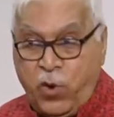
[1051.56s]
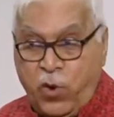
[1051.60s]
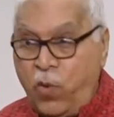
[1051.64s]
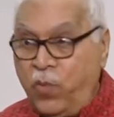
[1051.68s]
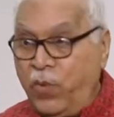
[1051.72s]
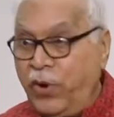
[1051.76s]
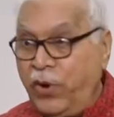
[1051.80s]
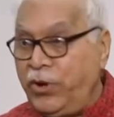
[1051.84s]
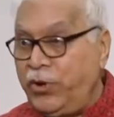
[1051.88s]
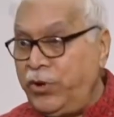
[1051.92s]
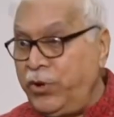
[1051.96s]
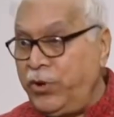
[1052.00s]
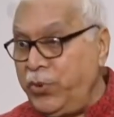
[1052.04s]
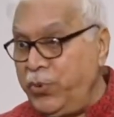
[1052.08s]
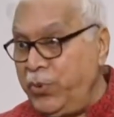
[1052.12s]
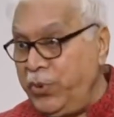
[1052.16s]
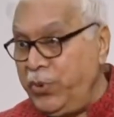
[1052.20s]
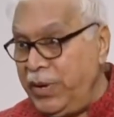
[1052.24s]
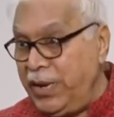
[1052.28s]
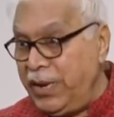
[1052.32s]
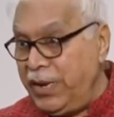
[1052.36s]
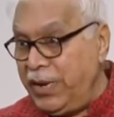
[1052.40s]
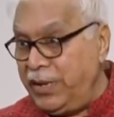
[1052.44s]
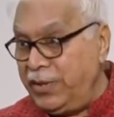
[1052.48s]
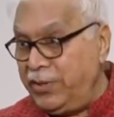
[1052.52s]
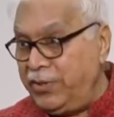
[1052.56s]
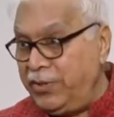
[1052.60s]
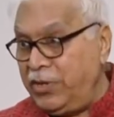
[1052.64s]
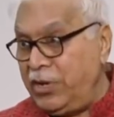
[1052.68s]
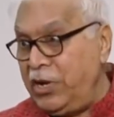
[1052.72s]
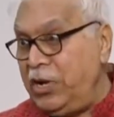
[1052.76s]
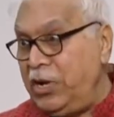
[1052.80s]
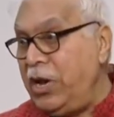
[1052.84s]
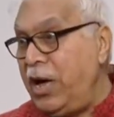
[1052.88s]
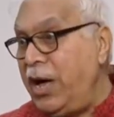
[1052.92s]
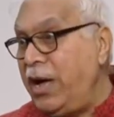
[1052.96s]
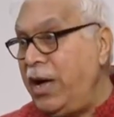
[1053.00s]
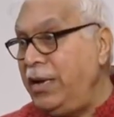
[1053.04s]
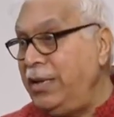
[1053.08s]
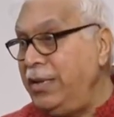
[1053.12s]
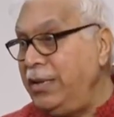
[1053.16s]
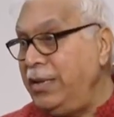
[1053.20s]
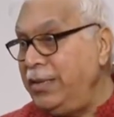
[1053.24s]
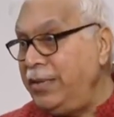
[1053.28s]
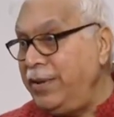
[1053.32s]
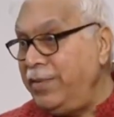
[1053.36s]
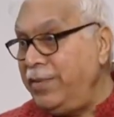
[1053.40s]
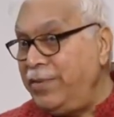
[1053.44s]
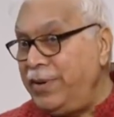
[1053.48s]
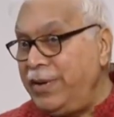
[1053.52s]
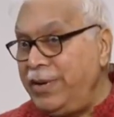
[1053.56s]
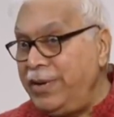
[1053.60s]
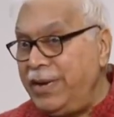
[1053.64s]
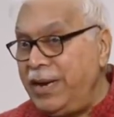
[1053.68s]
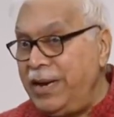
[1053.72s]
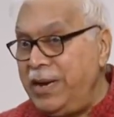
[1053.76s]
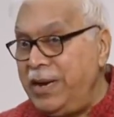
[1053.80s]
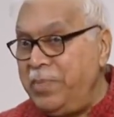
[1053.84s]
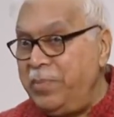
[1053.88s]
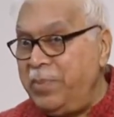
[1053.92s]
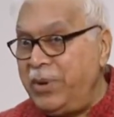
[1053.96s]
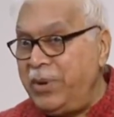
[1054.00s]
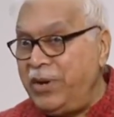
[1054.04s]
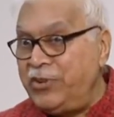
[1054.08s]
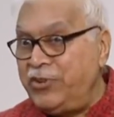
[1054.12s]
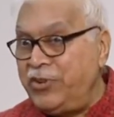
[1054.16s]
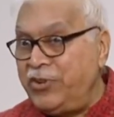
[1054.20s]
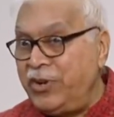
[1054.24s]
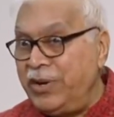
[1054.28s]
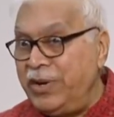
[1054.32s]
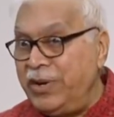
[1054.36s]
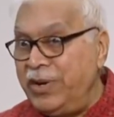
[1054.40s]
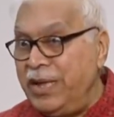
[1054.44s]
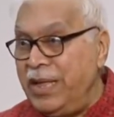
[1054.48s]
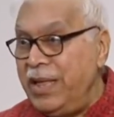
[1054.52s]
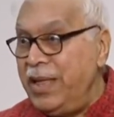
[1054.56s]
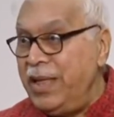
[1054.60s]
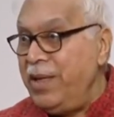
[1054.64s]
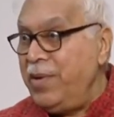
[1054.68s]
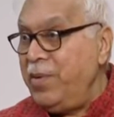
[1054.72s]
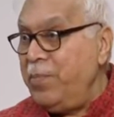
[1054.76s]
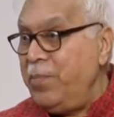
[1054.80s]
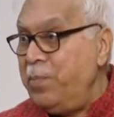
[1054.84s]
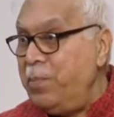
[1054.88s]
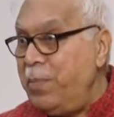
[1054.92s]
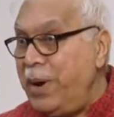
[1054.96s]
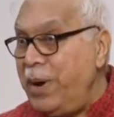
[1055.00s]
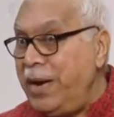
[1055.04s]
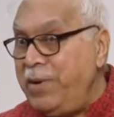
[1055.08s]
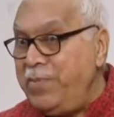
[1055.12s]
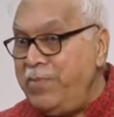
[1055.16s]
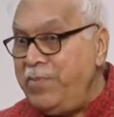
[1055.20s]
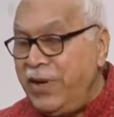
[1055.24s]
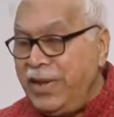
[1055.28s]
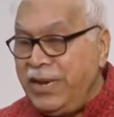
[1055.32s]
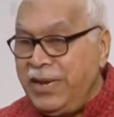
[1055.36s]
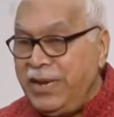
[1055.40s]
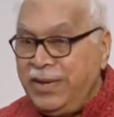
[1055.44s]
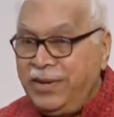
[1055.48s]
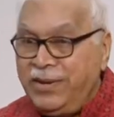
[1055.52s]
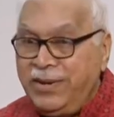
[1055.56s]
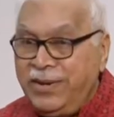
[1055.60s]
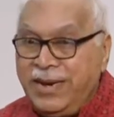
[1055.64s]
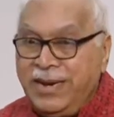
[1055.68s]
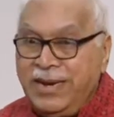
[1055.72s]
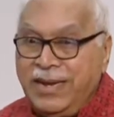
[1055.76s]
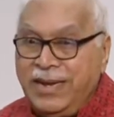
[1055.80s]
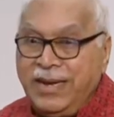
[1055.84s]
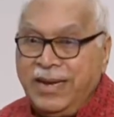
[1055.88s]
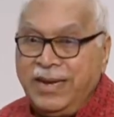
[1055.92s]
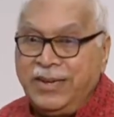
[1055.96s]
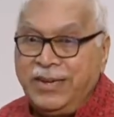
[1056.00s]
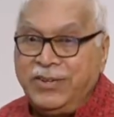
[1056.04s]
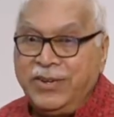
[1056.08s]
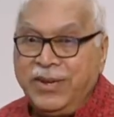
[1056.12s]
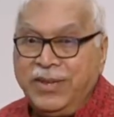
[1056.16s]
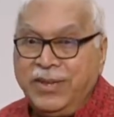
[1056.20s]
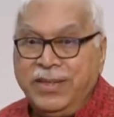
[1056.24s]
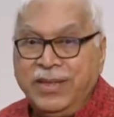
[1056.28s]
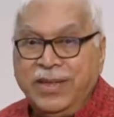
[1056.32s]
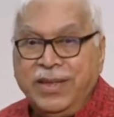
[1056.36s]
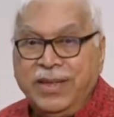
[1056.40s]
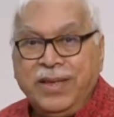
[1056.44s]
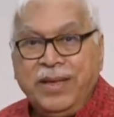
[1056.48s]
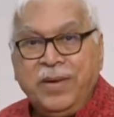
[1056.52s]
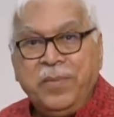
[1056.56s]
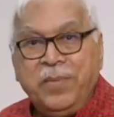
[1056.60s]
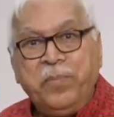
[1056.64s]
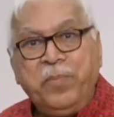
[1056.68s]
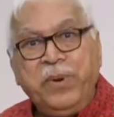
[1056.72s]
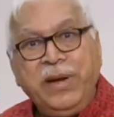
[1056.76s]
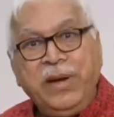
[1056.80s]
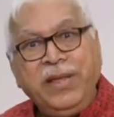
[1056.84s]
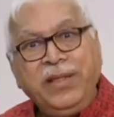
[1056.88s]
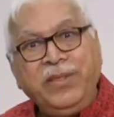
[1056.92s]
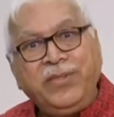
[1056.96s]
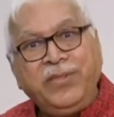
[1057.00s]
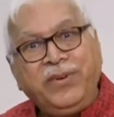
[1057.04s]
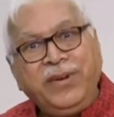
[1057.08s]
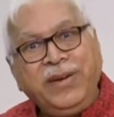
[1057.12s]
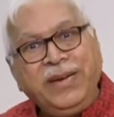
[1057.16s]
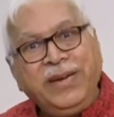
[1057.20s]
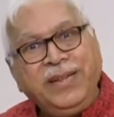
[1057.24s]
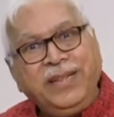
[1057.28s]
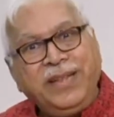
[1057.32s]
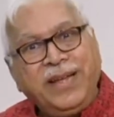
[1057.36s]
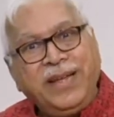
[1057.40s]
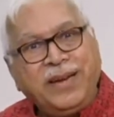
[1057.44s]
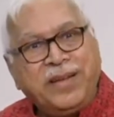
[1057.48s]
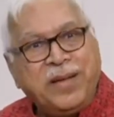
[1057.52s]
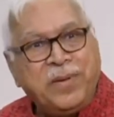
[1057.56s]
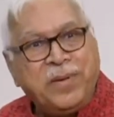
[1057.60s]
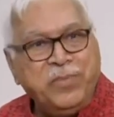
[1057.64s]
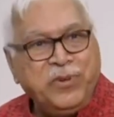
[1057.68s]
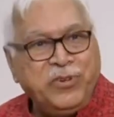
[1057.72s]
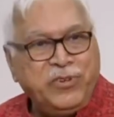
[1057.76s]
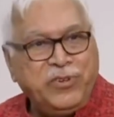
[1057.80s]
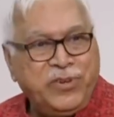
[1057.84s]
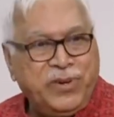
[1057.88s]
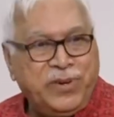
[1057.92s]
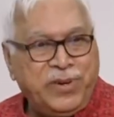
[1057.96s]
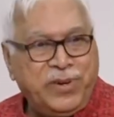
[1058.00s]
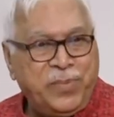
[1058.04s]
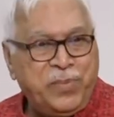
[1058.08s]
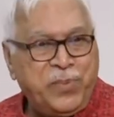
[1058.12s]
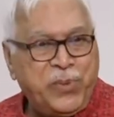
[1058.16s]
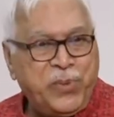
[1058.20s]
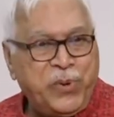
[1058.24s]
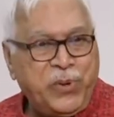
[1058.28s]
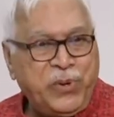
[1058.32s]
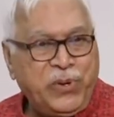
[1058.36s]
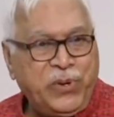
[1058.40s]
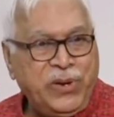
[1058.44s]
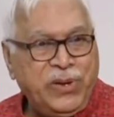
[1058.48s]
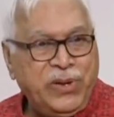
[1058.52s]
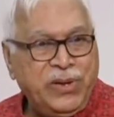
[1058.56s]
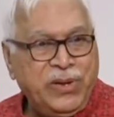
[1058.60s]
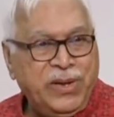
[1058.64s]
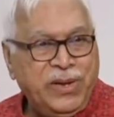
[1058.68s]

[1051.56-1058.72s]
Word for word: over two years, the largest ever deliberation, met various delegations Please read the commission report.